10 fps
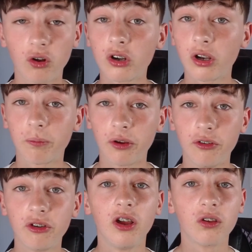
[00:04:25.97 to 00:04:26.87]
Not Club
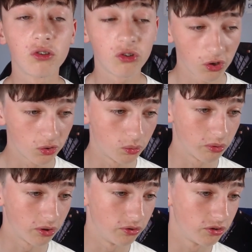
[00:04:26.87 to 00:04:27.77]
Bruges,
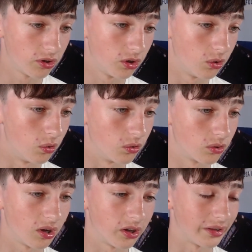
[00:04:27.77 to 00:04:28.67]
Cercle Bruges,
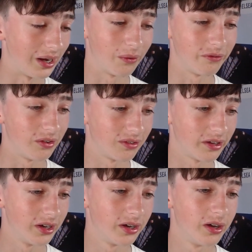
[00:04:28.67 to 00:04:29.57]
or however you
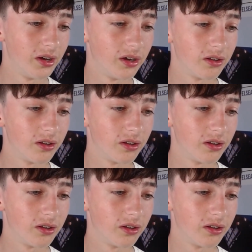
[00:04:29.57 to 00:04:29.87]
say it.